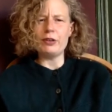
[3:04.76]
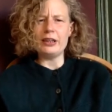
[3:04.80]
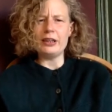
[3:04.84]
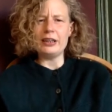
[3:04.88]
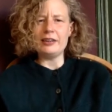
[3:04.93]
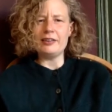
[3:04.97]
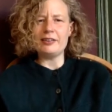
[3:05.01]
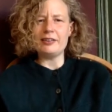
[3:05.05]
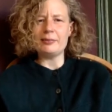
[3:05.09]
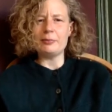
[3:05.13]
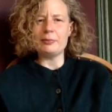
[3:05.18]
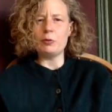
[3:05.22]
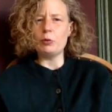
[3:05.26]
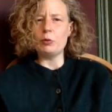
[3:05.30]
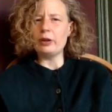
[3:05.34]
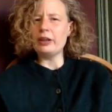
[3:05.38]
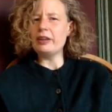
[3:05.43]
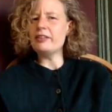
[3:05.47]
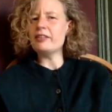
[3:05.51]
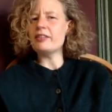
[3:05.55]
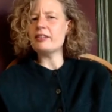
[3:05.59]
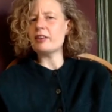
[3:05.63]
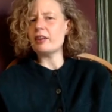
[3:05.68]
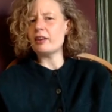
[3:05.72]
really small
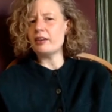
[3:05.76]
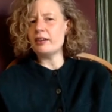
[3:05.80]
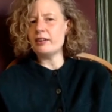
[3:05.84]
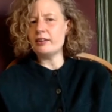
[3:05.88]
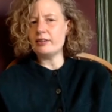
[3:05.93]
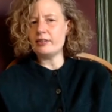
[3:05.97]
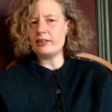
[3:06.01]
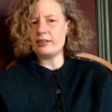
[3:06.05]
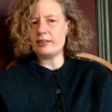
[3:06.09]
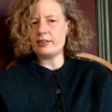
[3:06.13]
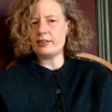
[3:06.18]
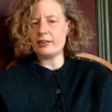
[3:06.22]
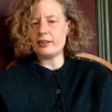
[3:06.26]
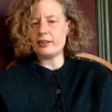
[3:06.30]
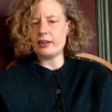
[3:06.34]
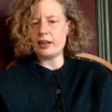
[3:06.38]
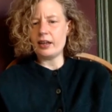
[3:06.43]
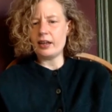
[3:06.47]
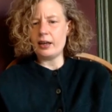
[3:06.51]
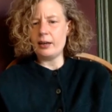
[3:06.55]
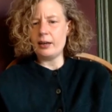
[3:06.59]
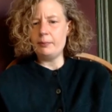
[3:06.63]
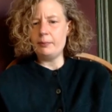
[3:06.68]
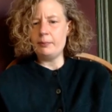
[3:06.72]
insights,
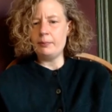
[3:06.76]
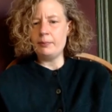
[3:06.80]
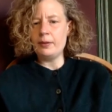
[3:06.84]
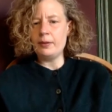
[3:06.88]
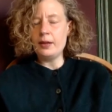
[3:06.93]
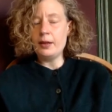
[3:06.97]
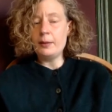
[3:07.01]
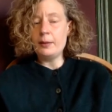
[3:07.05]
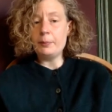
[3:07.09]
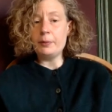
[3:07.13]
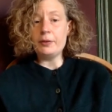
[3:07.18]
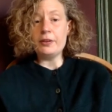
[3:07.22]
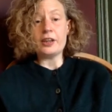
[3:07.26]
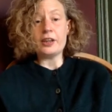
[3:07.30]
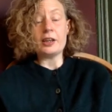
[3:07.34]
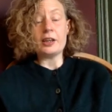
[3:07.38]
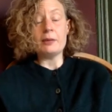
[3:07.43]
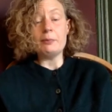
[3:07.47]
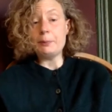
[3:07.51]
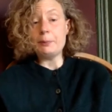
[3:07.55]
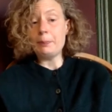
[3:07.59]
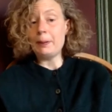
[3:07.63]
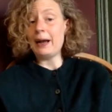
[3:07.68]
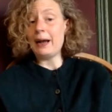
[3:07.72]
but that can
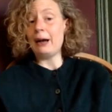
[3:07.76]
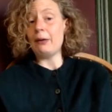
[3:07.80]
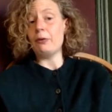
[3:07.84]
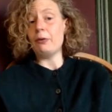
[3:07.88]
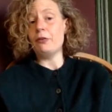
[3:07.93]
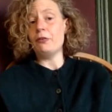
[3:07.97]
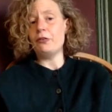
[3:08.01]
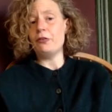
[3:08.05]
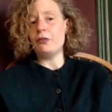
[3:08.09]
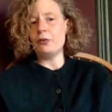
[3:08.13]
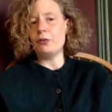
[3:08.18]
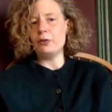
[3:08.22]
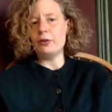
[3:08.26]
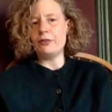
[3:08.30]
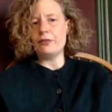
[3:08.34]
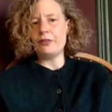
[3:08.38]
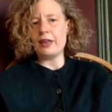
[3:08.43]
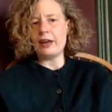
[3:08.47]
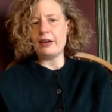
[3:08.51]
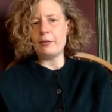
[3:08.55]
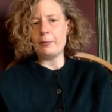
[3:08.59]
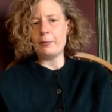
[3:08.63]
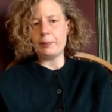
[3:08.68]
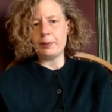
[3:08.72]
be powerful if
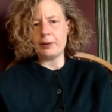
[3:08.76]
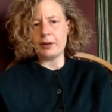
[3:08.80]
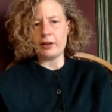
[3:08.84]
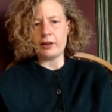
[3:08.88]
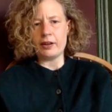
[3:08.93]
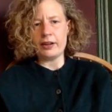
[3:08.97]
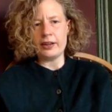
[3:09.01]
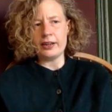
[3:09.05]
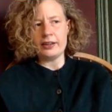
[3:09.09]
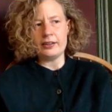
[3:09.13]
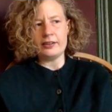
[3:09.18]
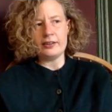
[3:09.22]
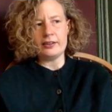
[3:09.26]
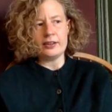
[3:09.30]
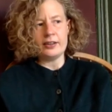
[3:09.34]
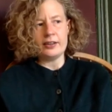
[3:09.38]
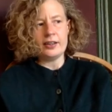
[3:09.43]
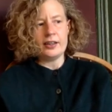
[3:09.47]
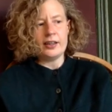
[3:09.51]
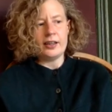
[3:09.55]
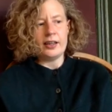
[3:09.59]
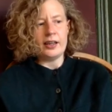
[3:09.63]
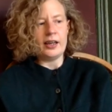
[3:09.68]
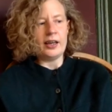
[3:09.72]
they're applied.
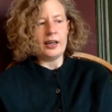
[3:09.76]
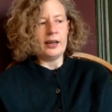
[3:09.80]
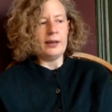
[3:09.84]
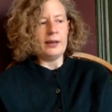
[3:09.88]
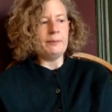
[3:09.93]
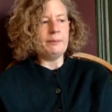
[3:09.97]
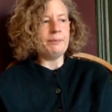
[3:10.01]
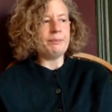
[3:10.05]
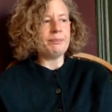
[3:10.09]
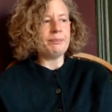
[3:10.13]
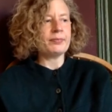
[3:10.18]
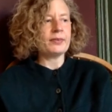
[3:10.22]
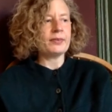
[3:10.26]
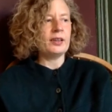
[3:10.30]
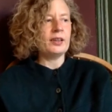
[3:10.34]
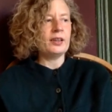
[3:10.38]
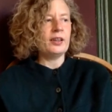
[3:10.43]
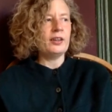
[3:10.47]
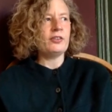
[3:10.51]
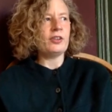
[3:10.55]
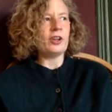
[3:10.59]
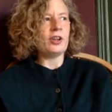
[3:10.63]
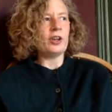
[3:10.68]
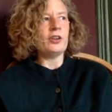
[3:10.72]

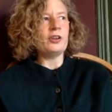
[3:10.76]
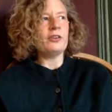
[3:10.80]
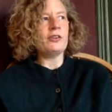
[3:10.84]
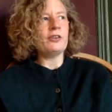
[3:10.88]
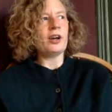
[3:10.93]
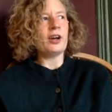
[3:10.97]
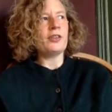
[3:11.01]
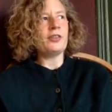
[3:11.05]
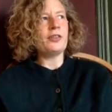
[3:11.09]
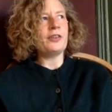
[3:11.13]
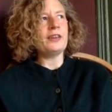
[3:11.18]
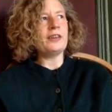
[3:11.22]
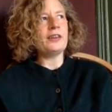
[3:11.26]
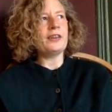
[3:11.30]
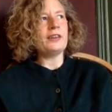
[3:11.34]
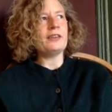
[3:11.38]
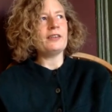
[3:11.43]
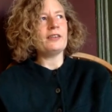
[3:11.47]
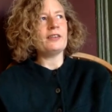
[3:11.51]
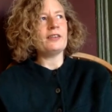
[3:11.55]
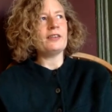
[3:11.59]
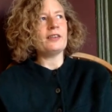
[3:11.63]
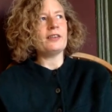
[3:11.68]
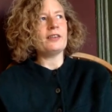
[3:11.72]
I
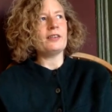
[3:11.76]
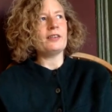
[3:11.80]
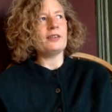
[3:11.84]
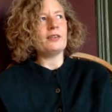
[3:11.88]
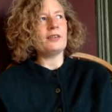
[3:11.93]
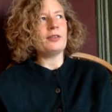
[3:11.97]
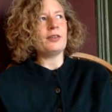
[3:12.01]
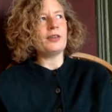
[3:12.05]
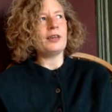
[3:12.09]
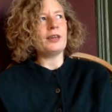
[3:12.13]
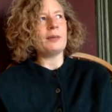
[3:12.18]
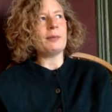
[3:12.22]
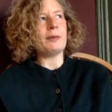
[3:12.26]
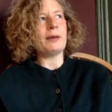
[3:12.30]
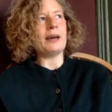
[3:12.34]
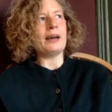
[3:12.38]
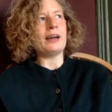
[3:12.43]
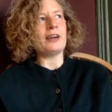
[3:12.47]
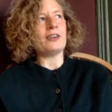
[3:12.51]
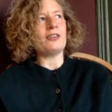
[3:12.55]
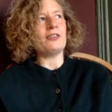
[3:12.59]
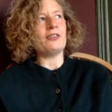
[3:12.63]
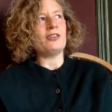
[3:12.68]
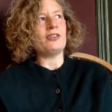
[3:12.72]
think the thing about
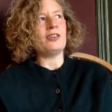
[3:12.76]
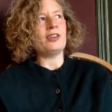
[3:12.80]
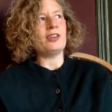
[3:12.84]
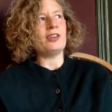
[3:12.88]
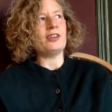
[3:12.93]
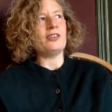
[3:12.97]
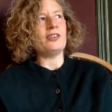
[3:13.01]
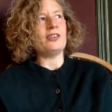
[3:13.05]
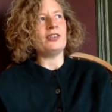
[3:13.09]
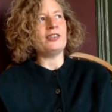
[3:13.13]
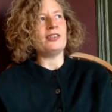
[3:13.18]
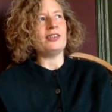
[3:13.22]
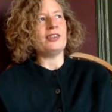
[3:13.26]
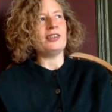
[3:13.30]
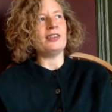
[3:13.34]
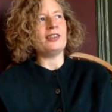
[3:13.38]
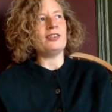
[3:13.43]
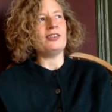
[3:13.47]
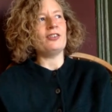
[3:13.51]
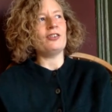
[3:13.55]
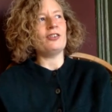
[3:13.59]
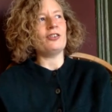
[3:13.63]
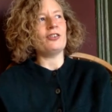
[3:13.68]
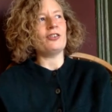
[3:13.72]
action research is that it's
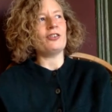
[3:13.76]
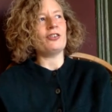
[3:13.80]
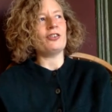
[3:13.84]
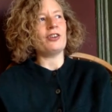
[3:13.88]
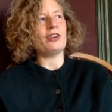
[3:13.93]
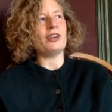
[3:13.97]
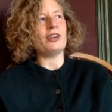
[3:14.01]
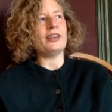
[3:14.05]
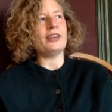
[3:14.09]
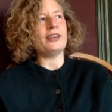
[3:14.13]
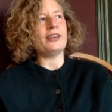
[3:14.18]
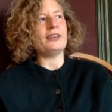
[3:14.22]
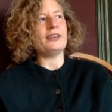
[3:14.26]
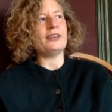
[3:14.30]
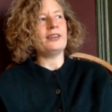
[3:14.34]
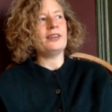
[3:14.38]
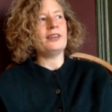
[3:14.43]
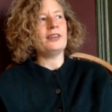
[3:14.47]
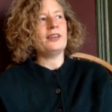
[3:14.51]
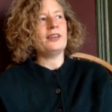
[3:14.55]
not trying